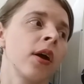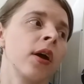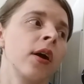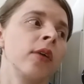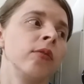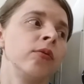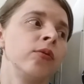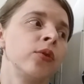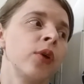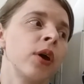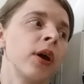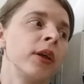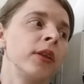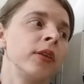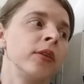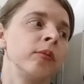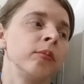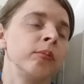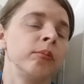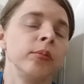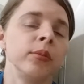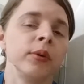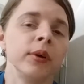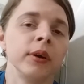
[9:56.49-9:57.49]
I've read,
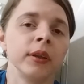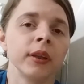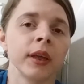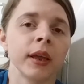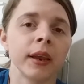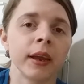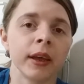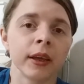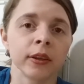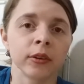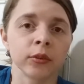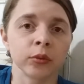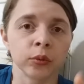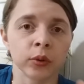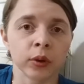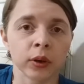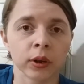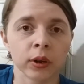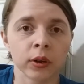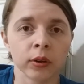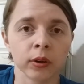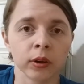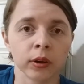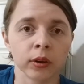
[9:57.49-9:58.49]
but I like
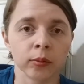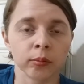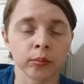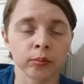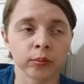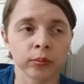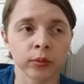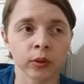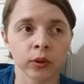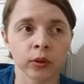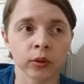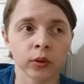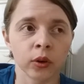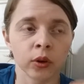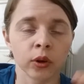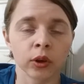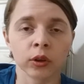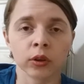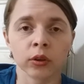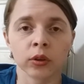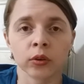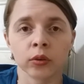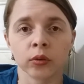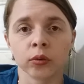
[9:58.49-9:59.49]
to
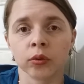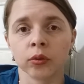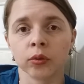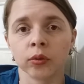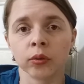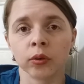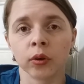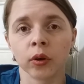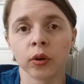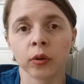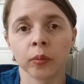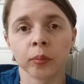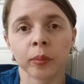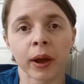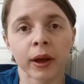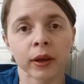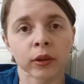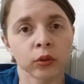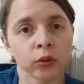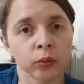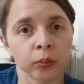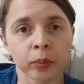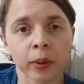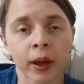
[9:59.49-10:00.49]
going
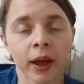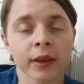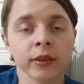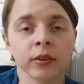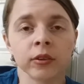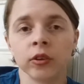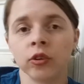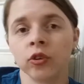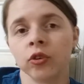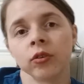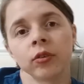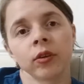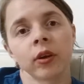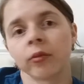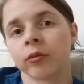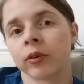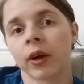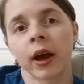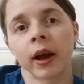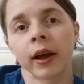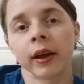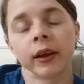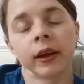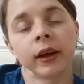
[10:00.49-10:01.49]
back to passages I've
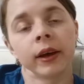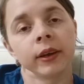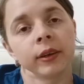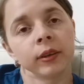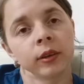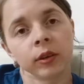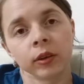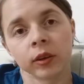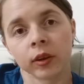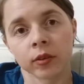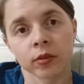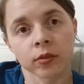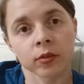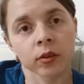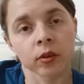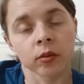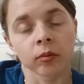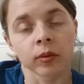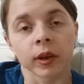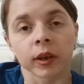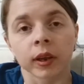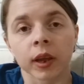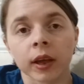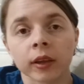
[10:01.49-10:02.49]
highlighted and stuff
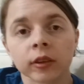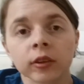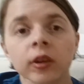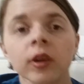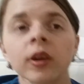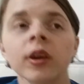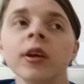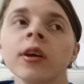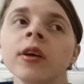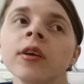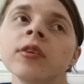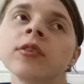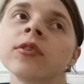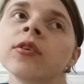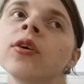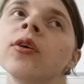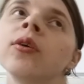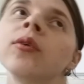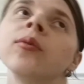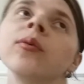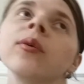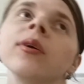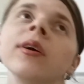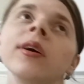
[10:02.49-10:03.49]
like that.
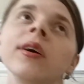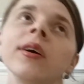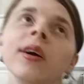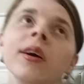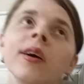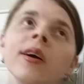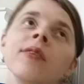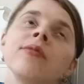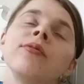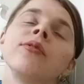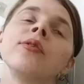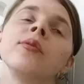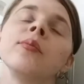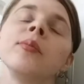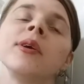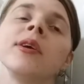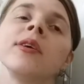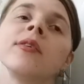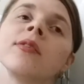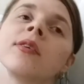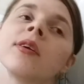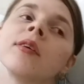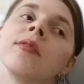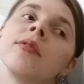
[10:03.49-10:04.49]
So for me,
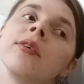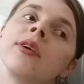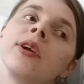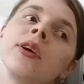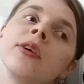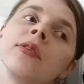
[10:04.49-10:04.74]
it's not very